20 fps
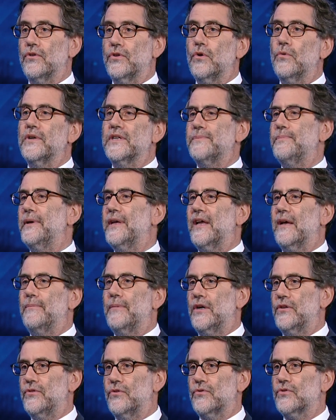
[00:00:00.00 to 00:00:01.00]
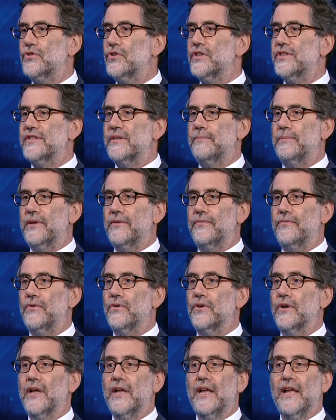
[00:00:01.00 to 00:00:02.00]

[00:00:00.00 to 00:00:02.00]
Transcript: You were speaking about New Jersey before.